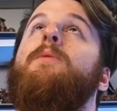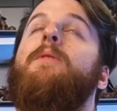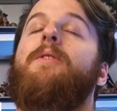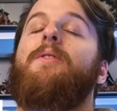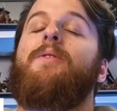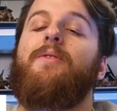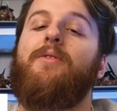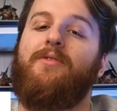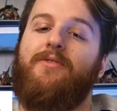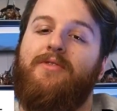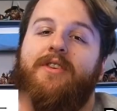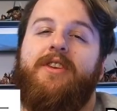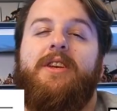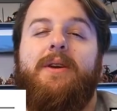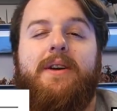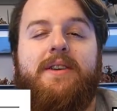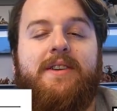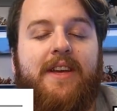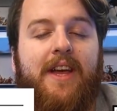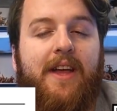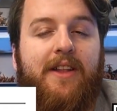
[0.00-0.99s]
100, you
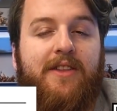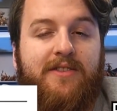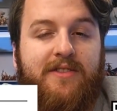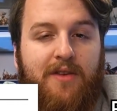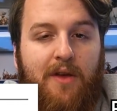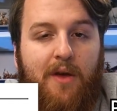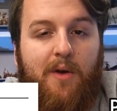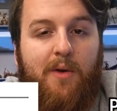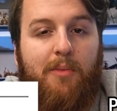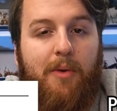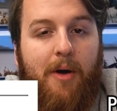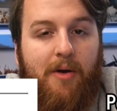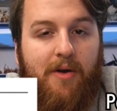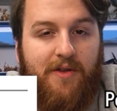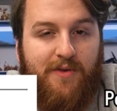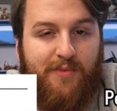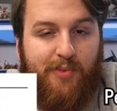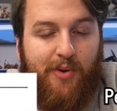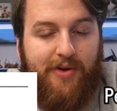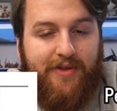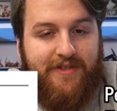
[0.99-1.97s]
actually get 2
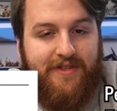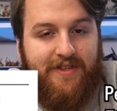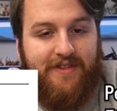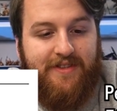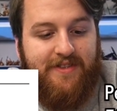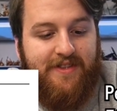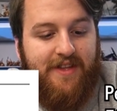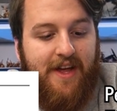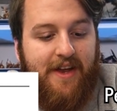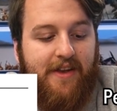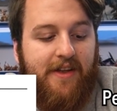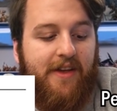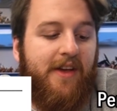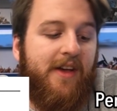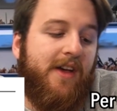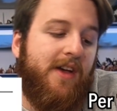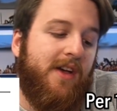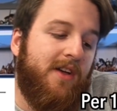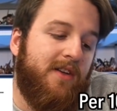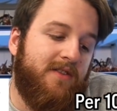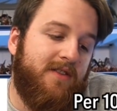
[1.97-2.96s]
bonus points instead.
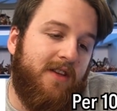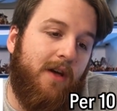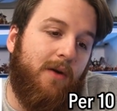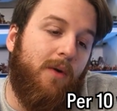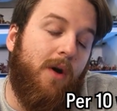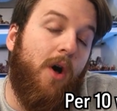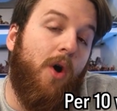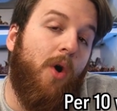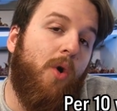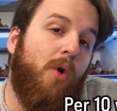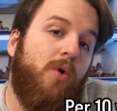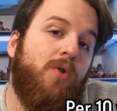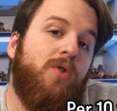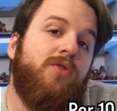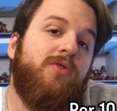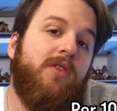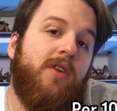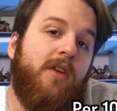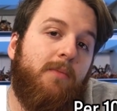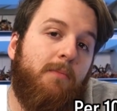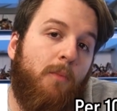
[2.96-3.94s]
So
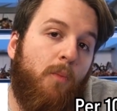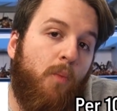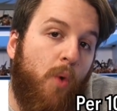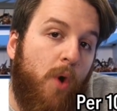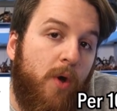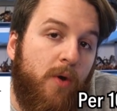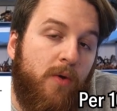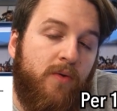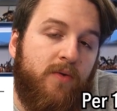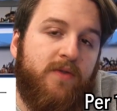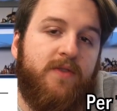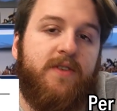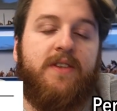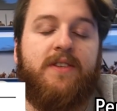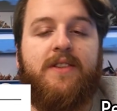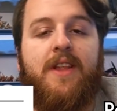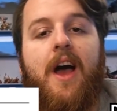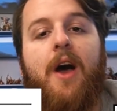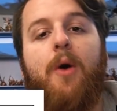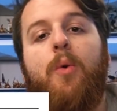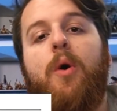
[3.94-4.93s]
100 wounds is
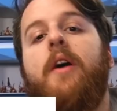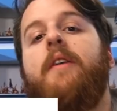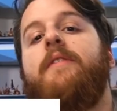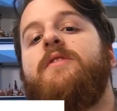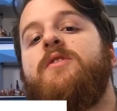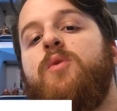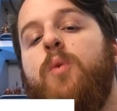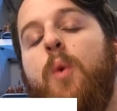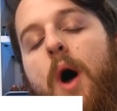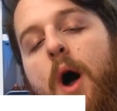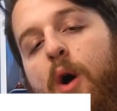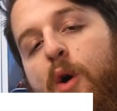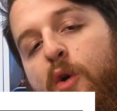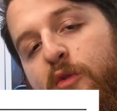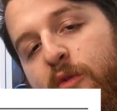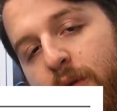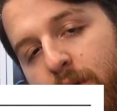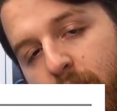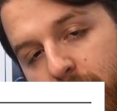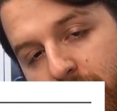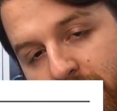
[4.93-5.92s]
now worth
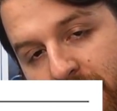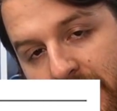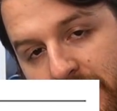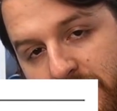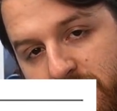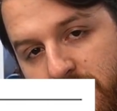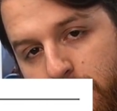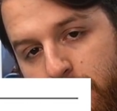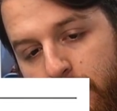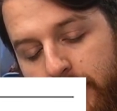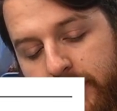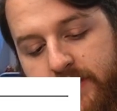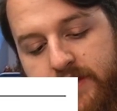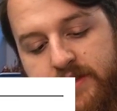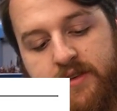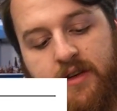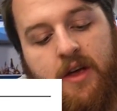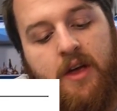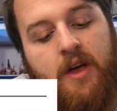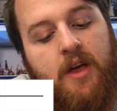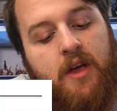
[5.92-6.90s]
12 victory
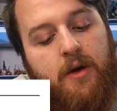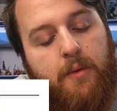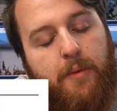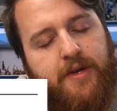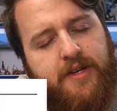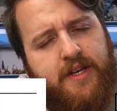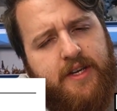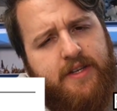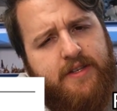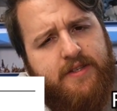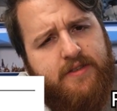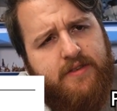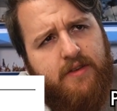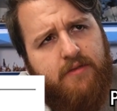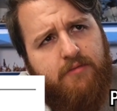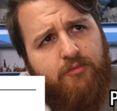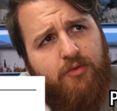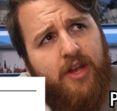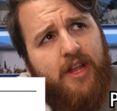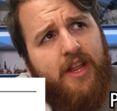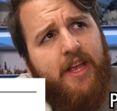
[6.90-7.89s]
points, which is
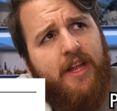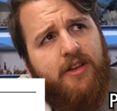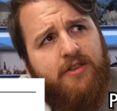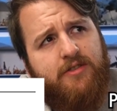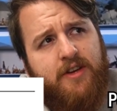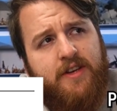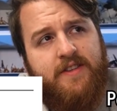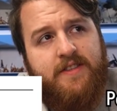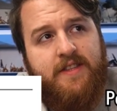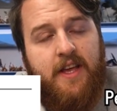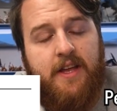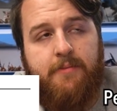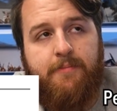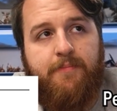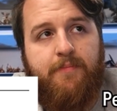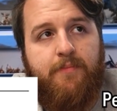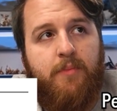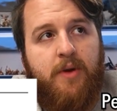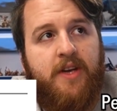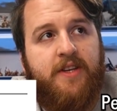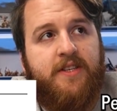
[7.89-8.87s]
really interesting
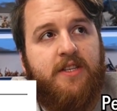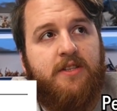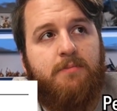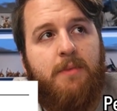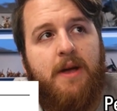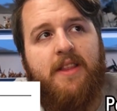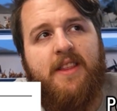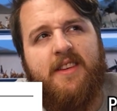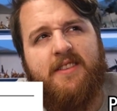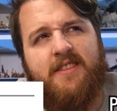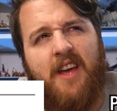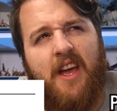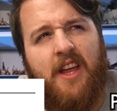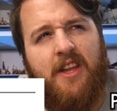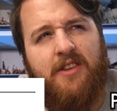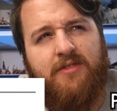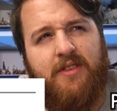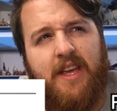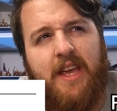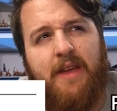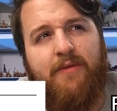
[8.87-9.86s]
because it's made that
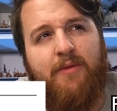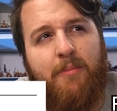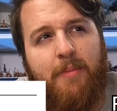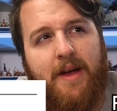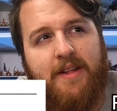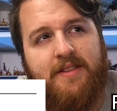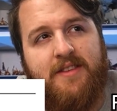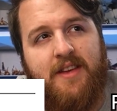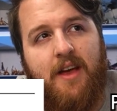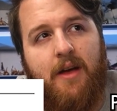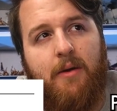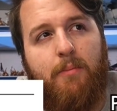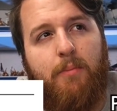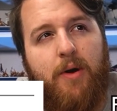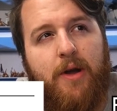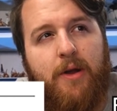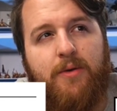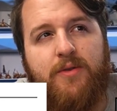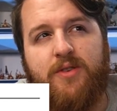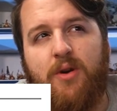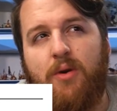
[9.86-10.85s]
secondary even better,
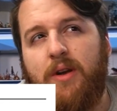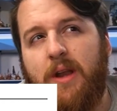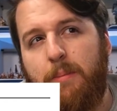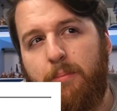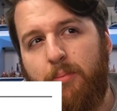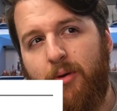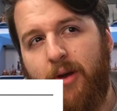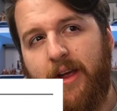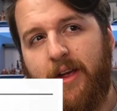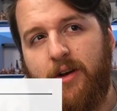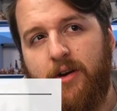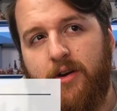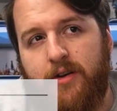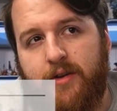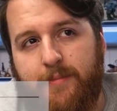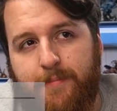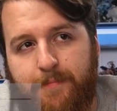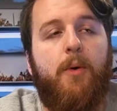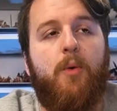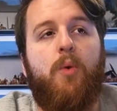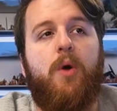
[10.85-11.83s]
but it was already pretty good.
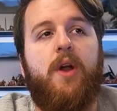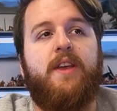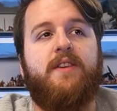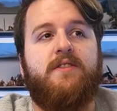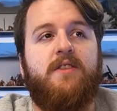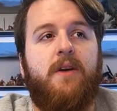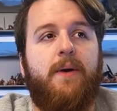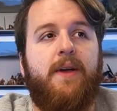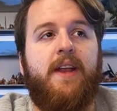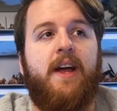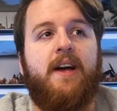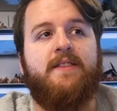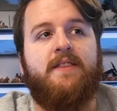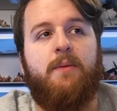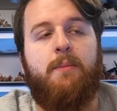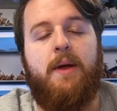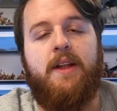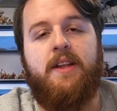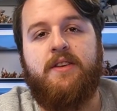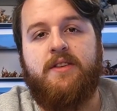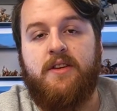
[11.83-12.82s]
But what it's doing, as I
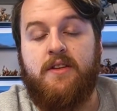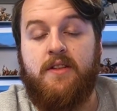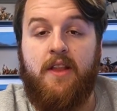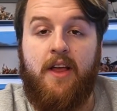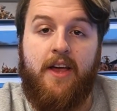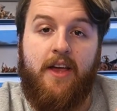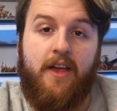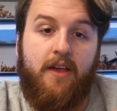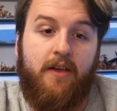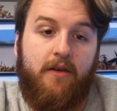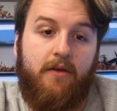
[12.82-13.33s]
mentioned, like